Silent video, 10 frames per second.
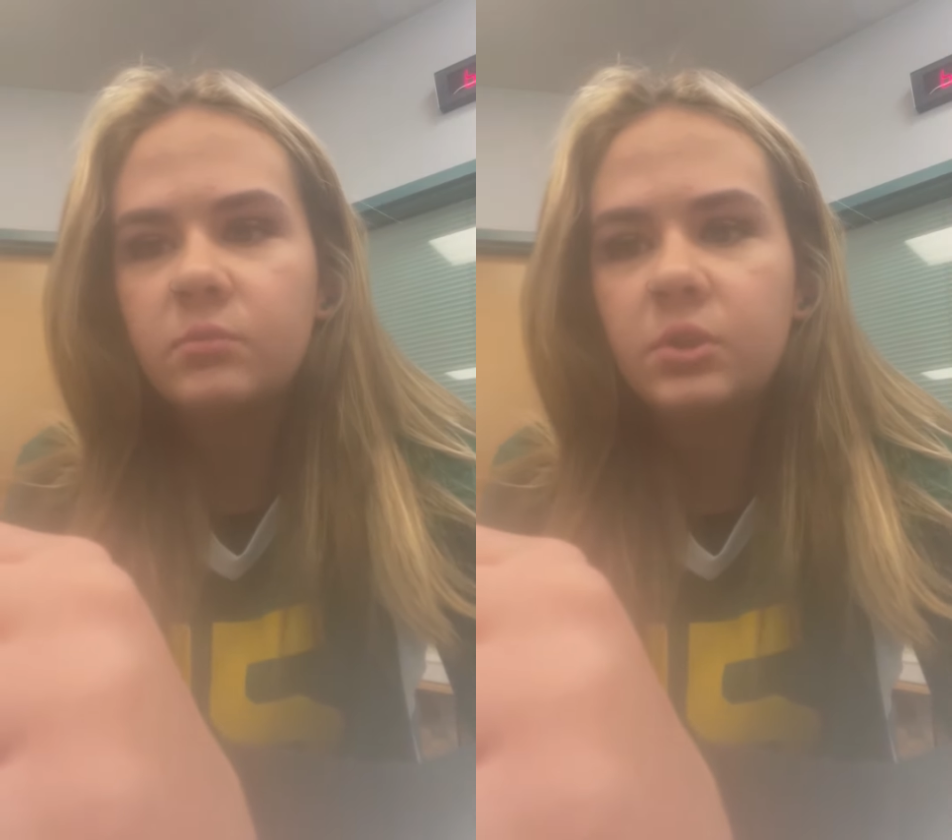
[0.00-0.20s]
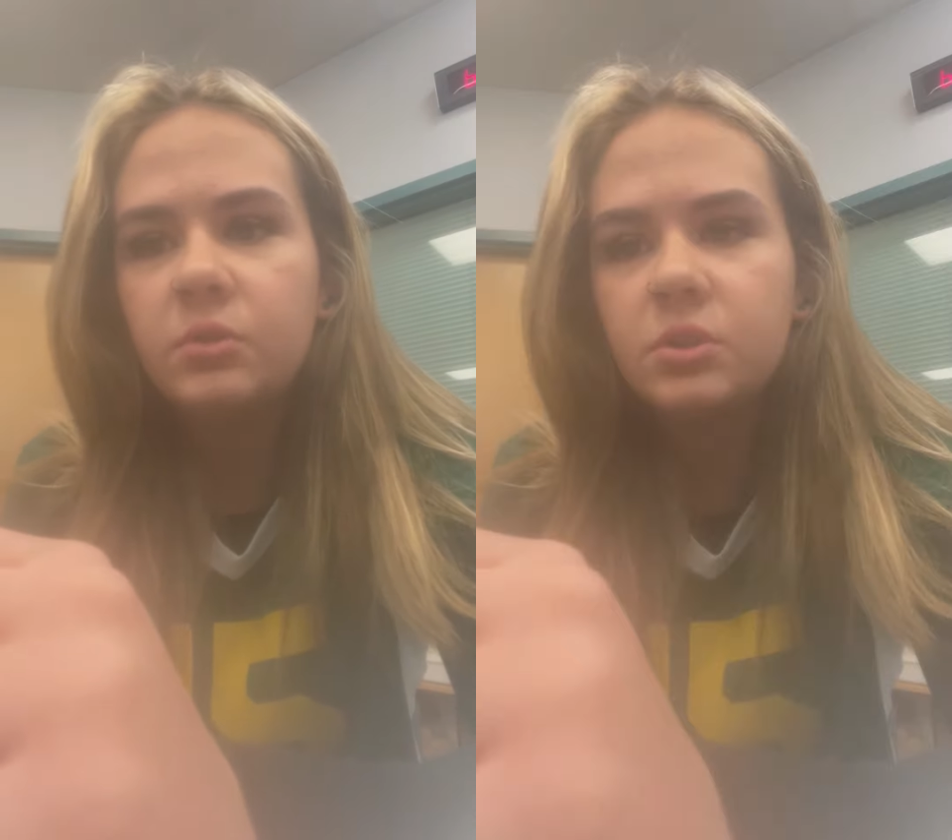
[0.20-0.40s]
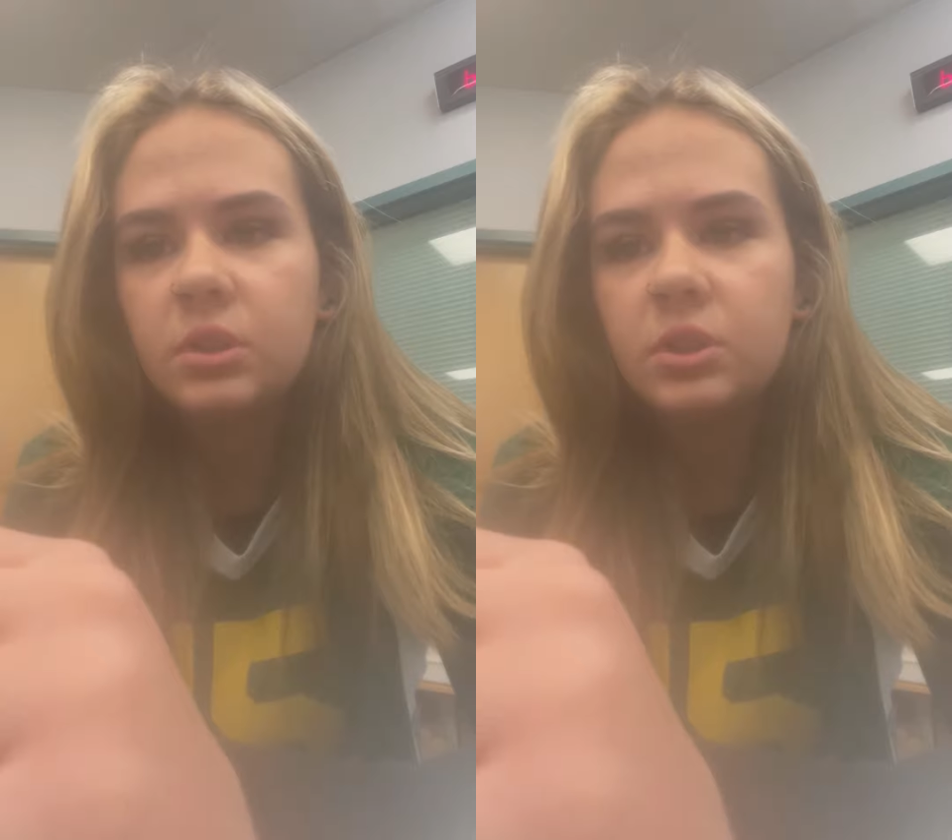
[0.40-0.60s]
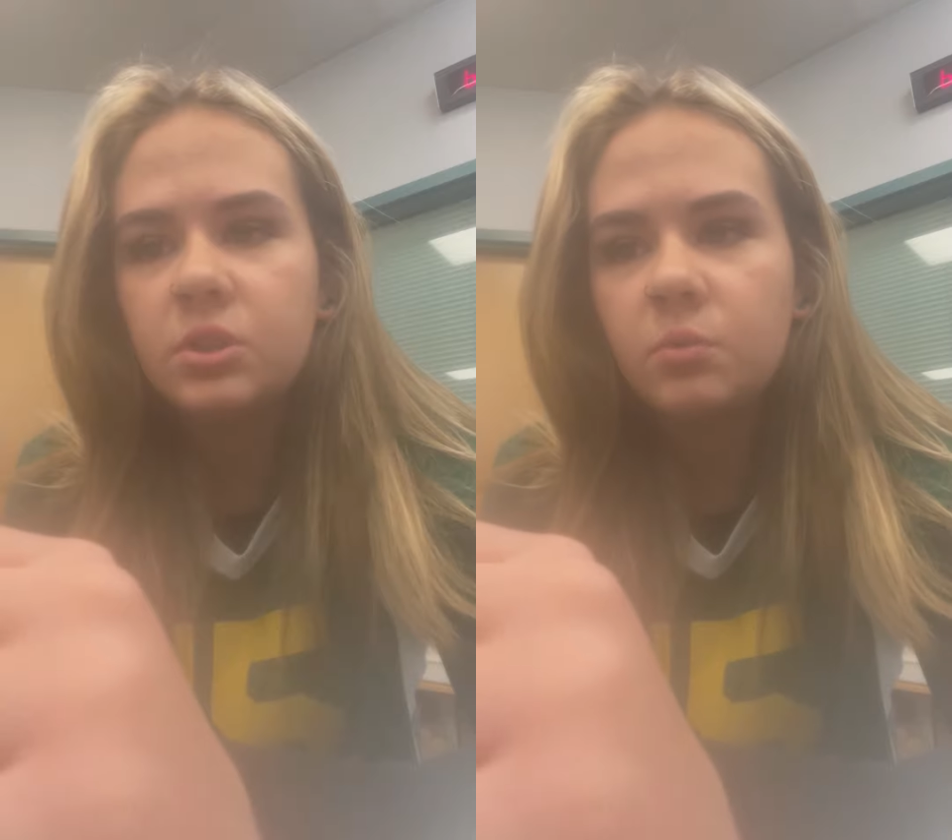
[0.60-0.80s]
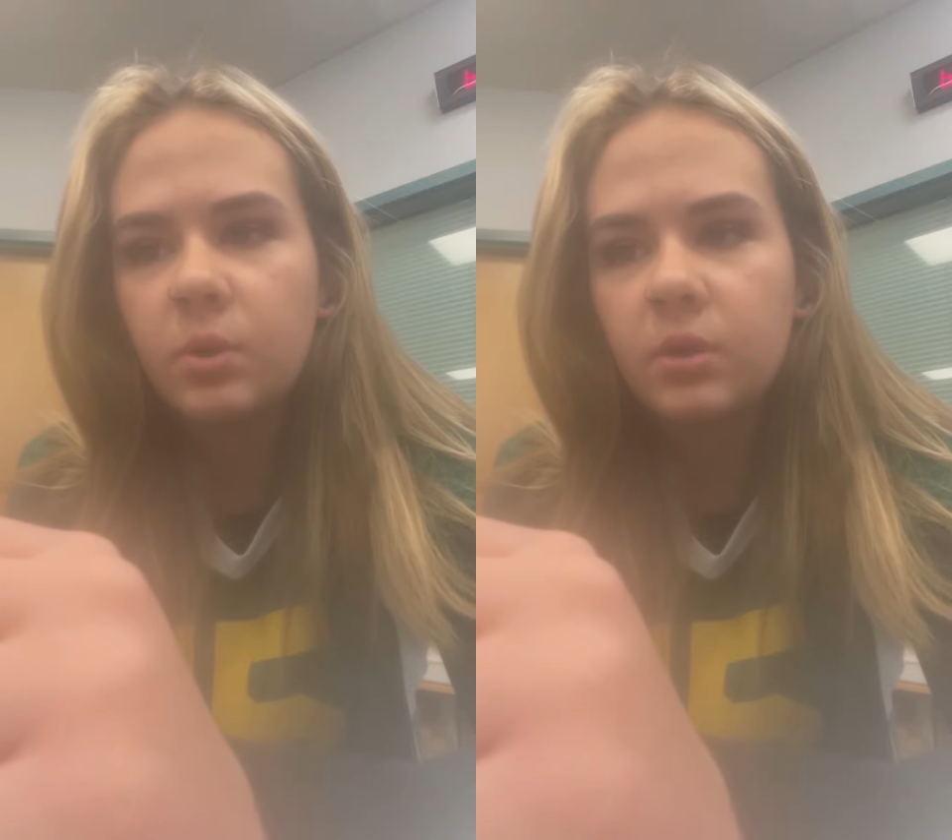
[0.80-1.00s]
usually
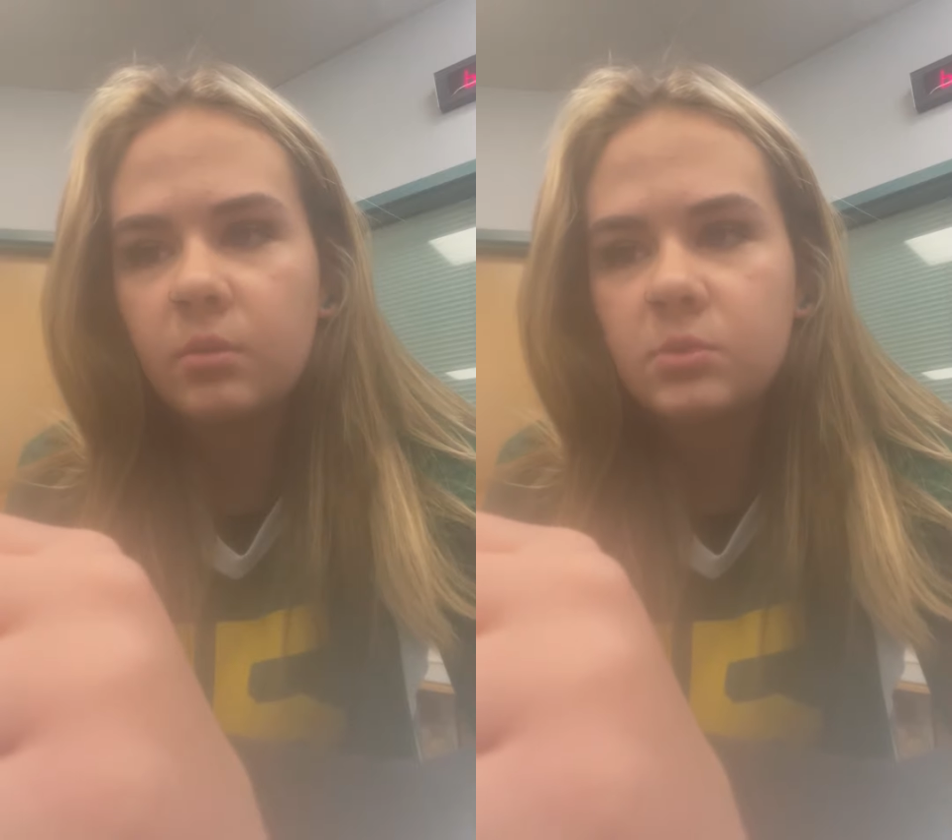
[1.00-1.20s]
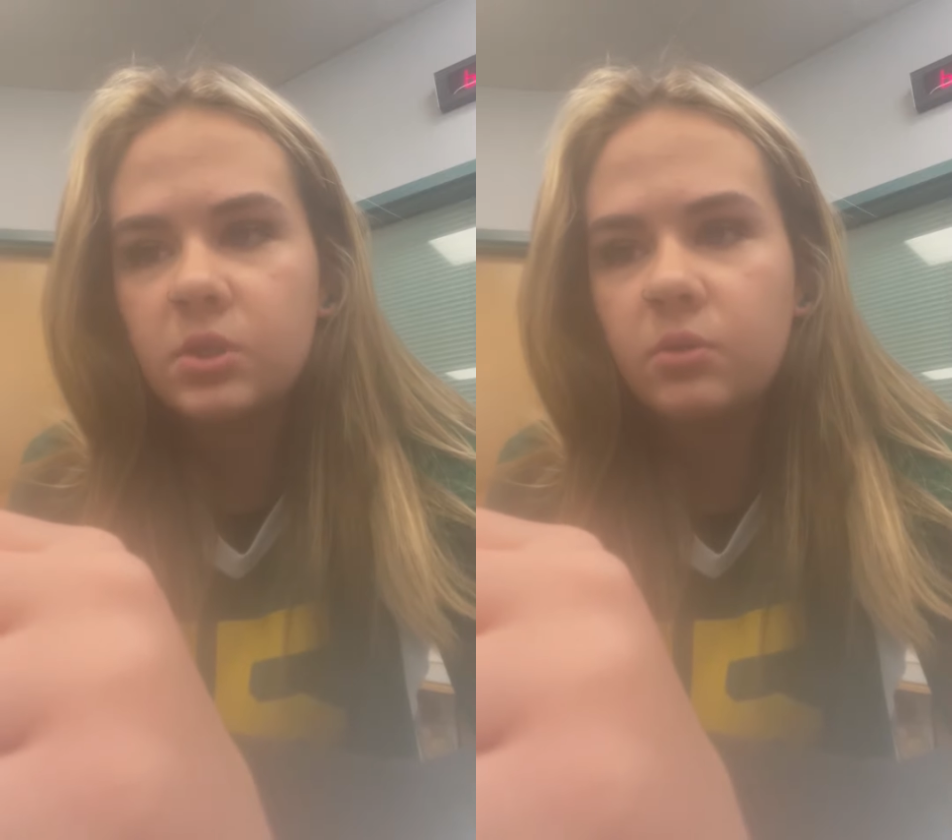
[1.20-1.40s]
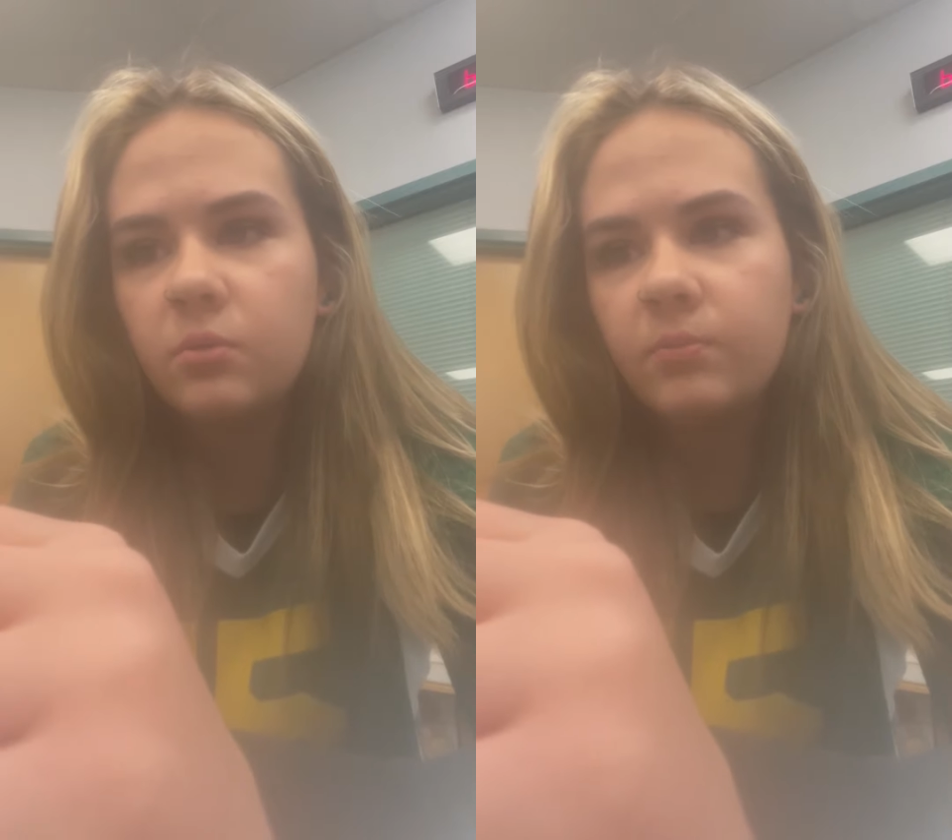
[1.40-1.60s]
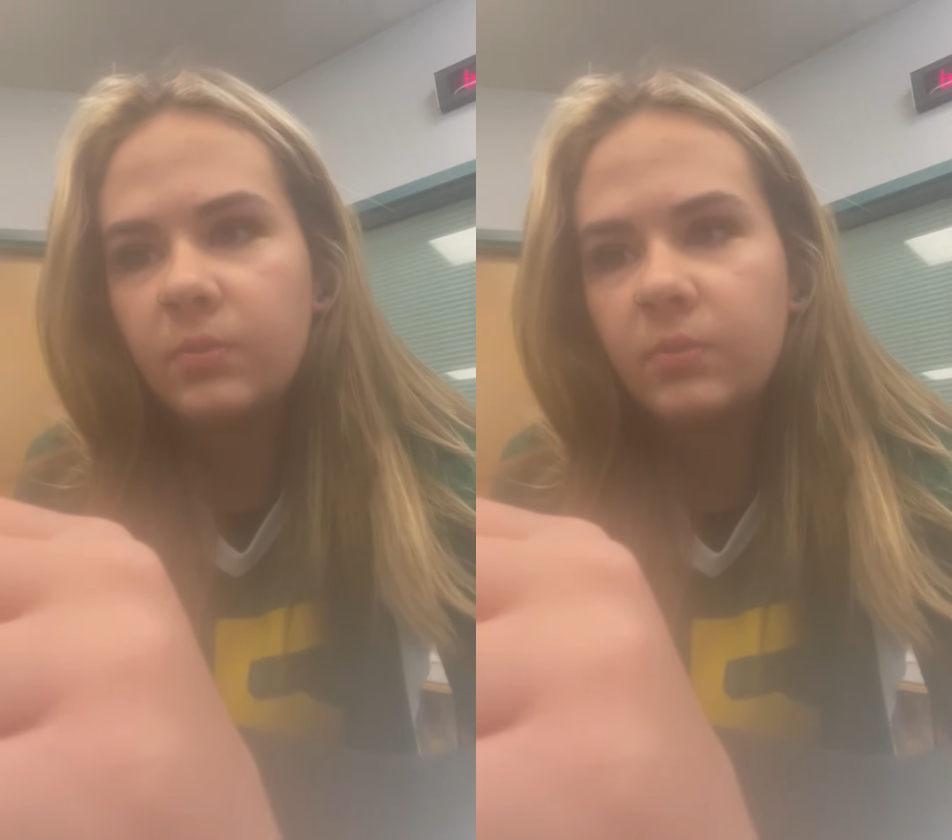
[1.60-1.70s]
should wear them too.